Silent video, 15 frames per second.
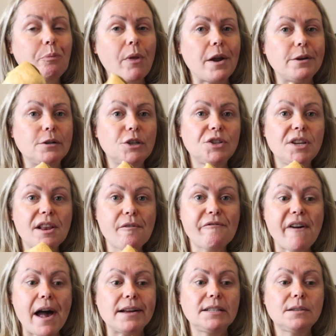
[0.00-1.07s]
and you just need a
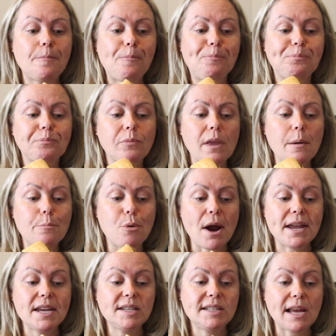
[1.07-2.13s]
fast
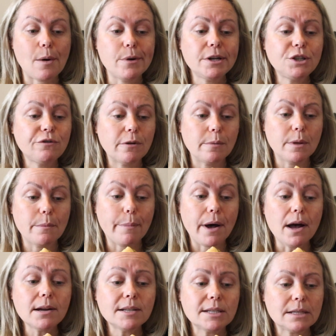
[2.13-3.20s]
brekkie sandwich from the
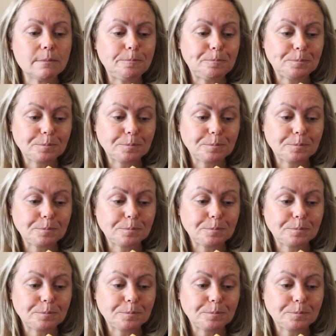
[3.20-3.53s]
Bucks,